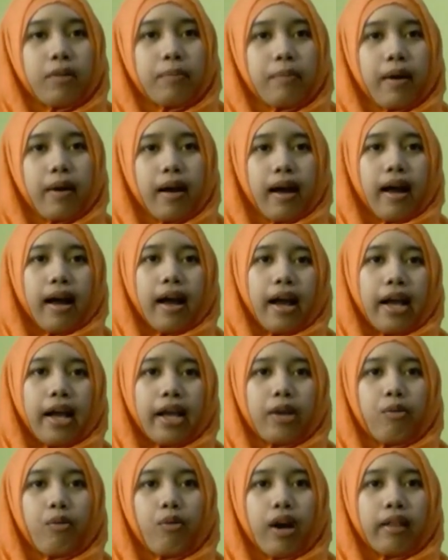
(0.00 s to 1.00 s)

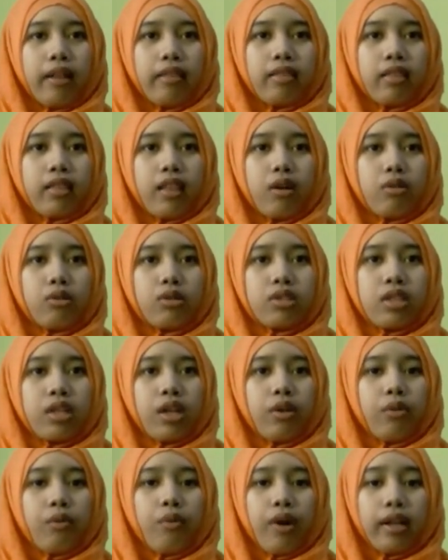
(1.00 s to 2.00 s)
by
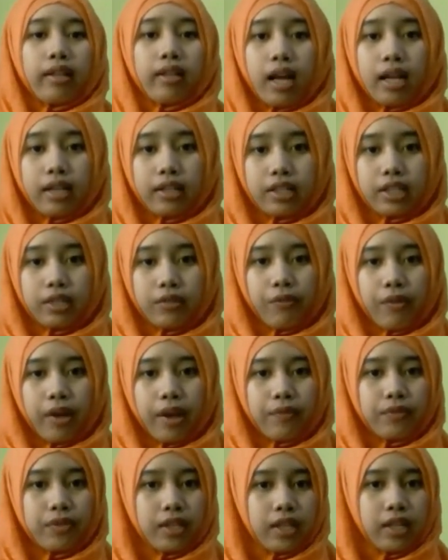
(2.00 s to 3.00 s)

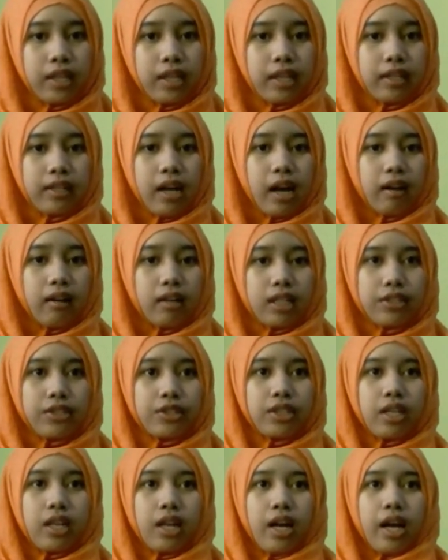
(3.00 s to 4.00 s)

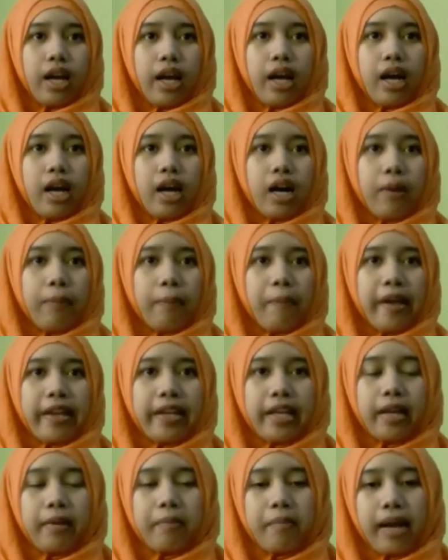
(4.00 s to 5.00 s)
$1,150,
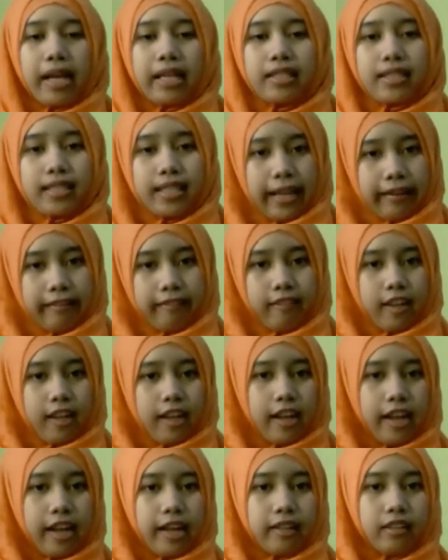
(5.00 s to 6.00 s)
paying by check.
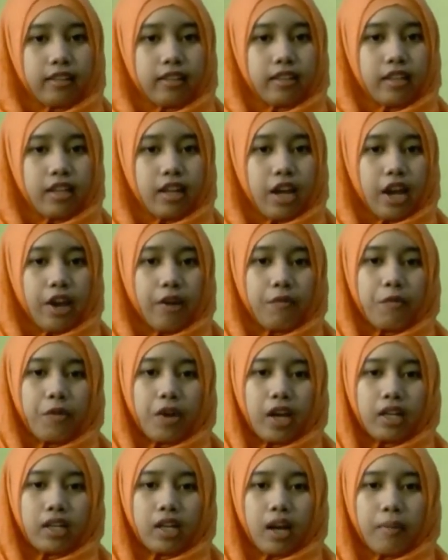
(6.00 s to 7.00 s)
And the
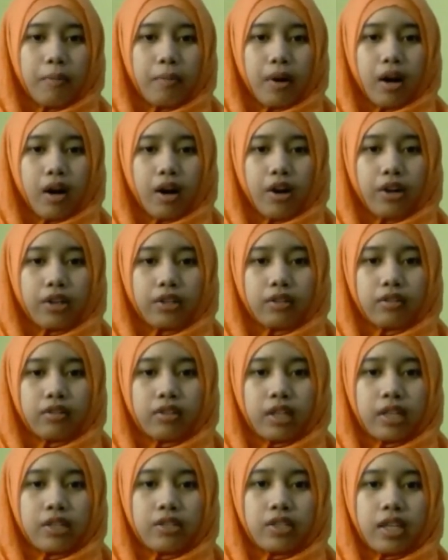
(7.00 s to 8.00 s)
effect about
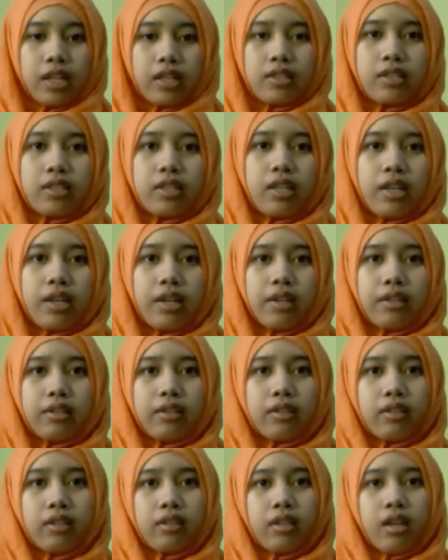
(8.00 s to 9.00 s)

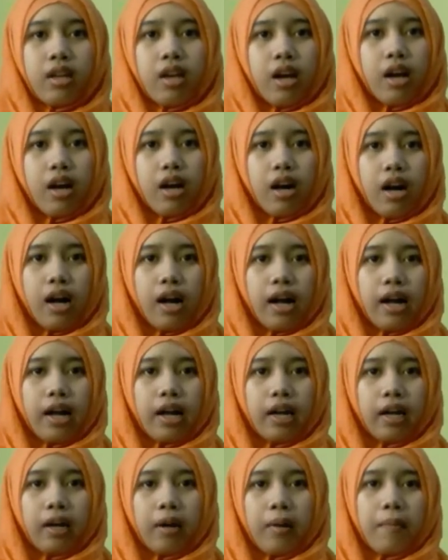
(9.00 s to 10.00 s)
transaction
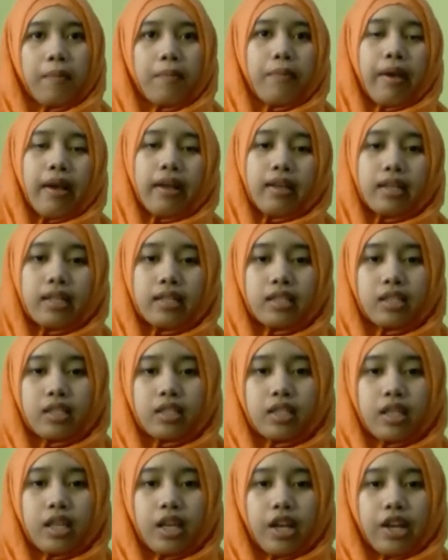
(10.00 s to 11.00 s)
are bank
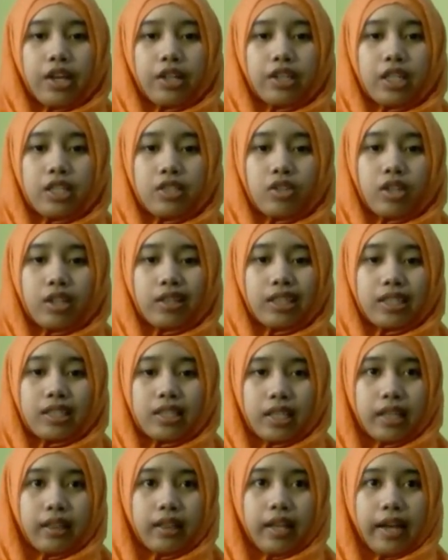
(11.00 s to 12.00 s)
is
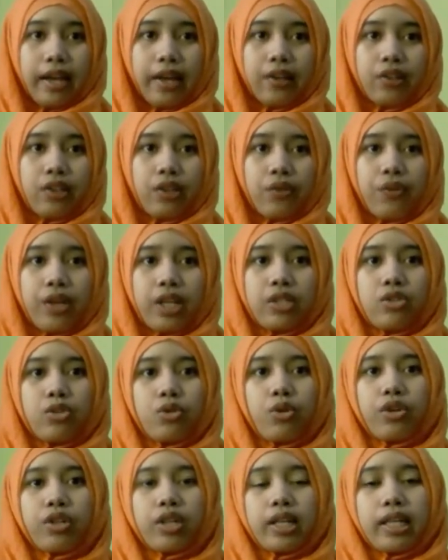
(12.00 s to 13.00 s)
decreased and
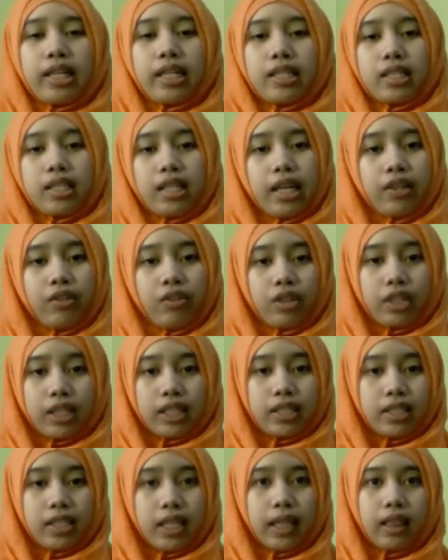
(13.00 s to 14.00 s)
picture is
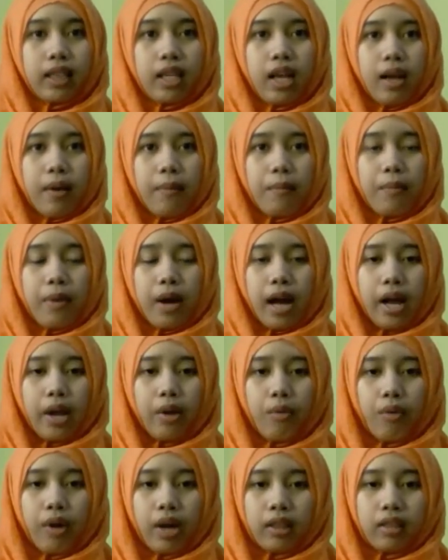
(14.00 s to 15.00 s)
increased
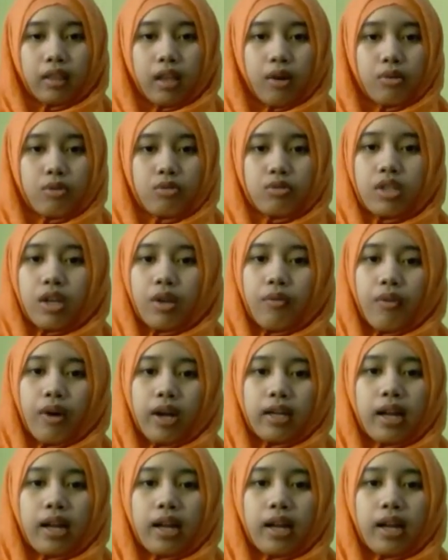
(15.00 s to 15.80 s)
by $1,150.